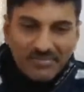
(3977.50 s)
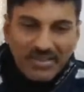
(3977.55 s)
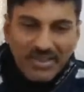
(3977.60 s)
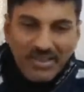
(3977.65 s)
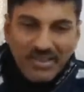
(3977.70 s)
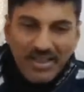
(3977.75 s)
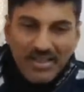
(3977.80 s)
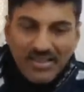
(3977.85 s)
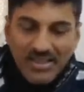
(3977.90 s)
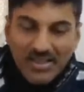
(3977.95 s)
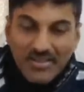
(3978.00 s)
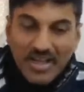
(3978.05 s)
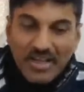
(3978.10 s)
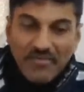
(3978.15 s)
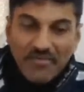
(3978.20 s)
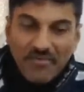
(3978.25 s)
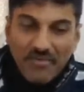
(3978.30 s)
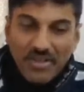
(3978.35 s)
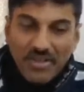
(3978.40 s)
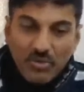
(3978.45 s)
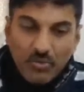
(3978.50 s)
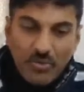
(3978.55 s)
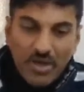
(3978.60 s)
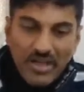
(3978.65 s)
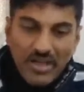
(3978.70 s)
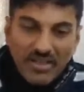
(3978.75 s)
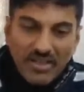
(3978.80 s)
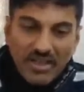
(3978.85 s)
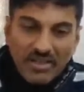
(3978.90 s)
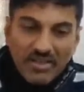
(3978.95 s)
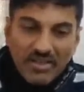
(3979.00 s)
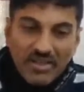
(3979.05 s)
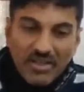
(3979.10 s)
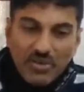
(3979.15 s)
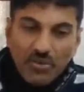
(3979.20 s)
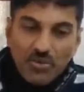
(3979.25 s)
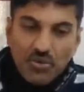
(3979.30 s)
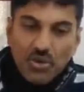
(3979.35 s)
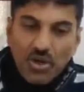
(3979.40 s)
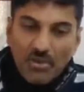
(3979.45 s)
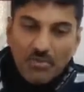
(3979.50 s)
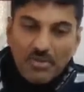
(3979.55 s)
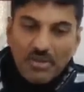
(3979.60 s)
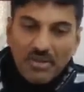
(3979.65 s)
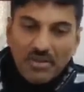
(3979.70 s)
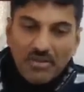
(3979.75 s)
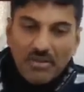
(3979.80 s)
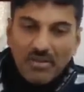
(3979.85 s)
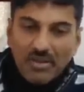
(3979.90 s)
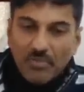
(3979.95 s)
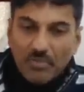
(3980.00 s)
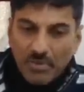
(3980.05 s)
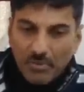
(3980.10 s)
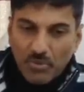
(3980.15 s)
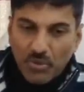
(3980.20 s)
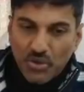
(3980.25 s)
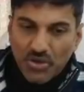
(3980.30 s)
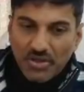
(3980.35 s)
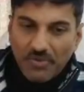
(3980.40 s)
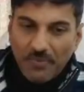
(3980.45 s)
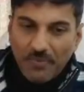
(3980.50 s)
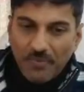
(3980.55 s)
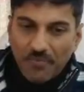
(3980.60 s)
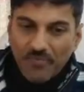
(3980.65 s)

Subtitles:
It's a time when you might get a new job or a promotion.